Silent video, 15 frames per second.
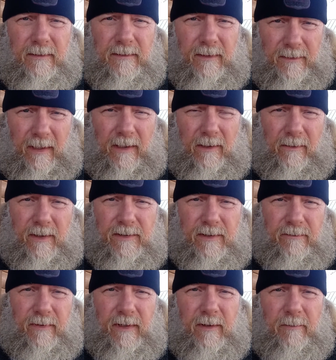the Declaration
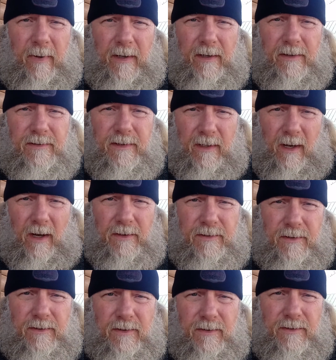of Independence, the
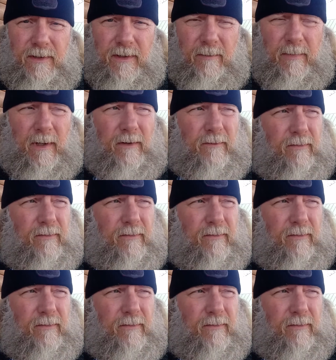Constitution, and the Bill of